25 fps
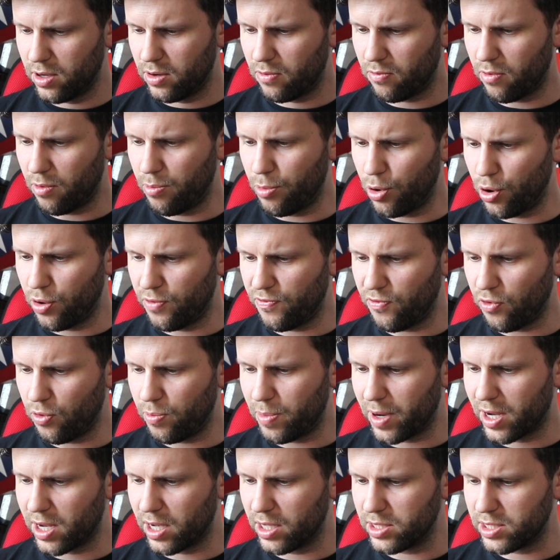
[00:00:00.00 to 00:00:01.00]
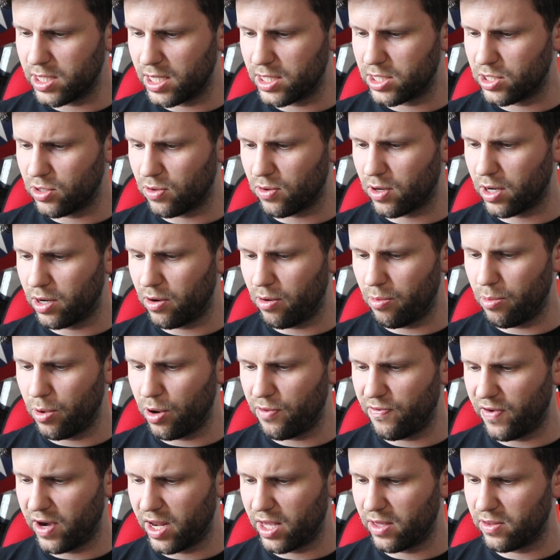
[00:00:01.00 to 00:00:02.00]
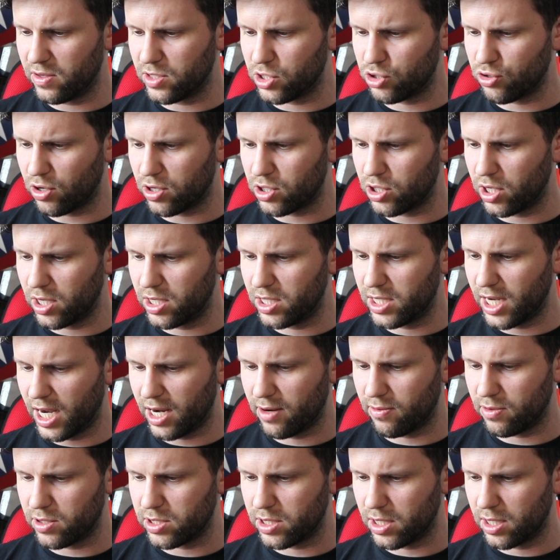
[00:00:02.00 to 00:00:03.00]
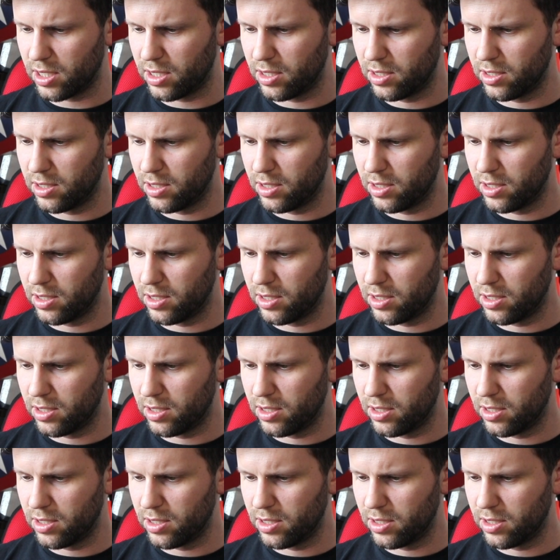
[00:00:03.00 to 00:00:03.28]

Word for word: removal because it's not going to remove any of the structural integrity.